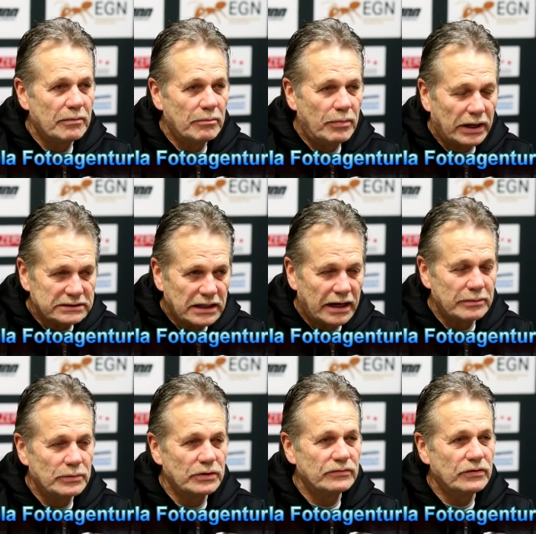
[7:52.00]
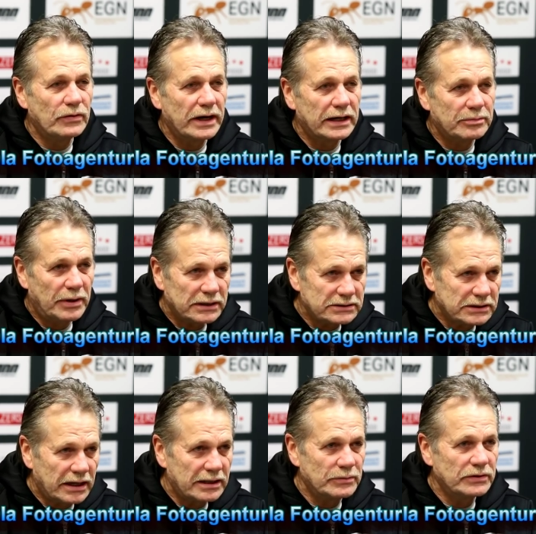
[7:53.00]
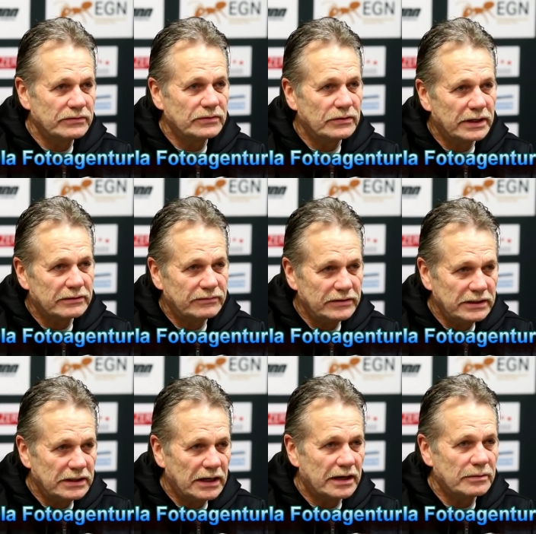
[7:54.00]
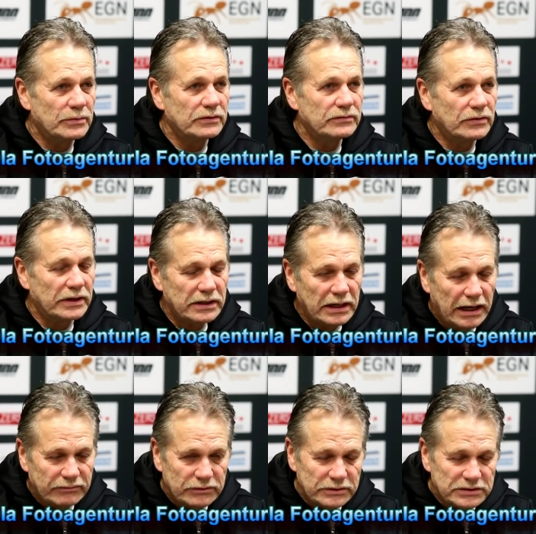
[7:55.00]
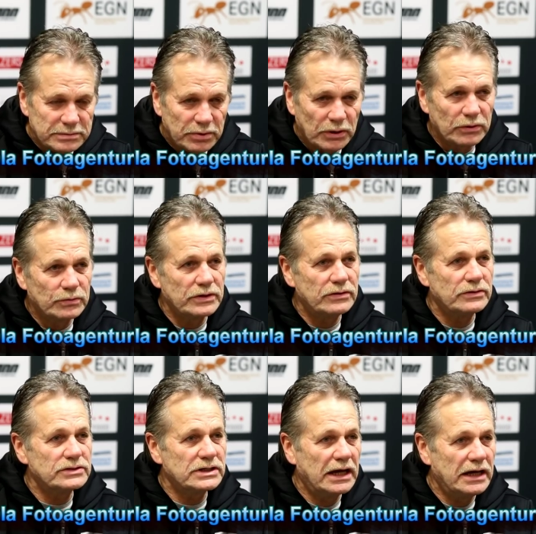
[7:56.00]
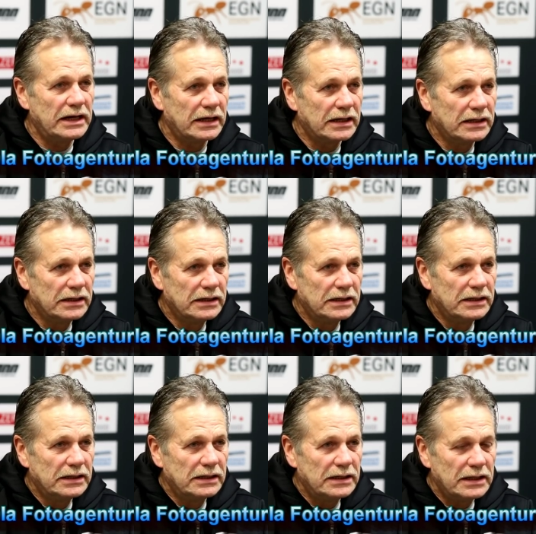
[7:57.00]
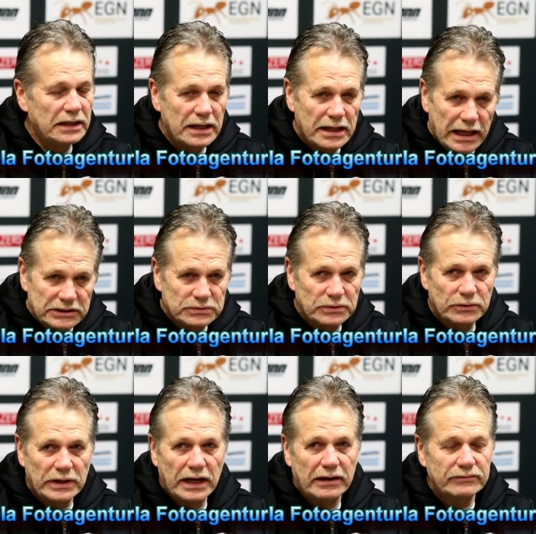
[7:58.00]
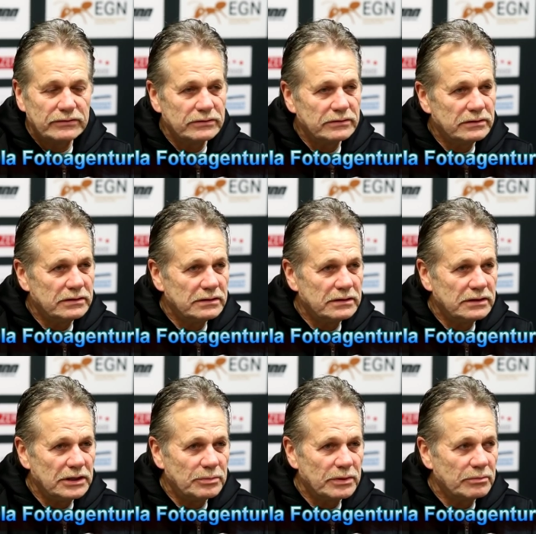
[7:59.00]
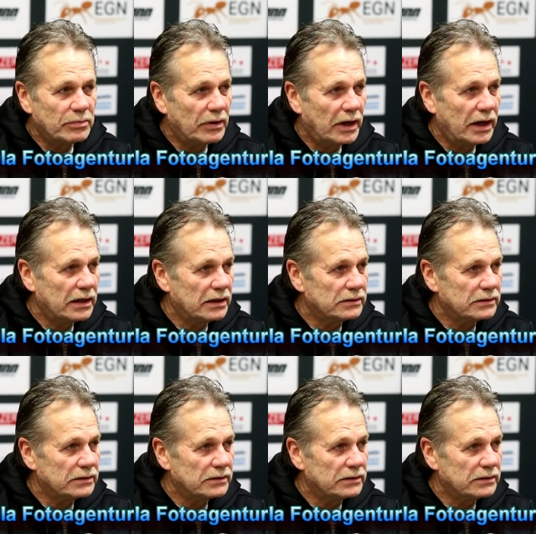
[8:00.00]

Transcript: Puck's got to move quick. Puck's got to move quick. Feet got to move quick. You have to explode with your skating. That's what we have to keep implying.